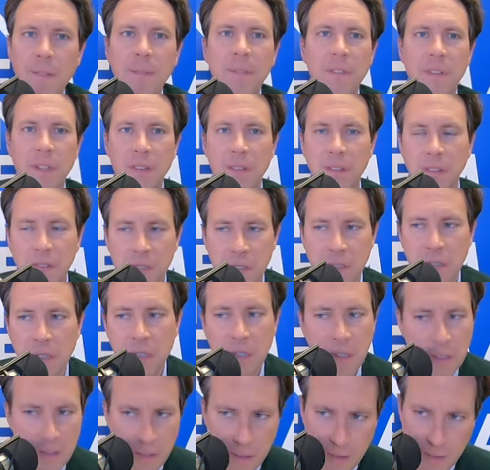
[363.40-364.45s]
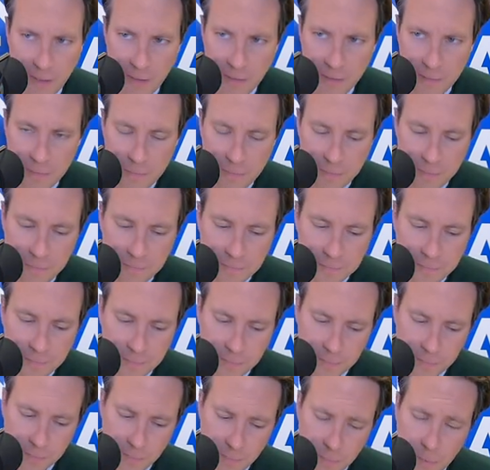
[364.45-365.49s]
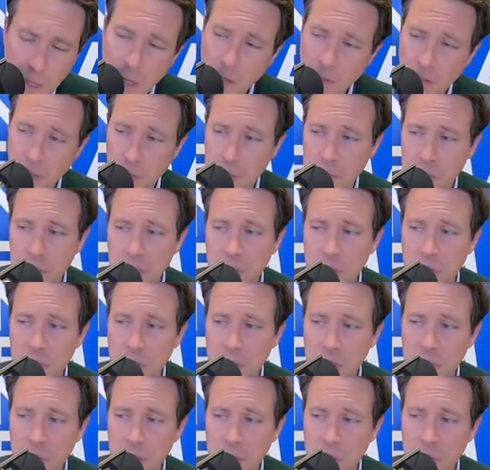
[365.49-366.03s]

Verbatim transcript: See, this is a good thing. So in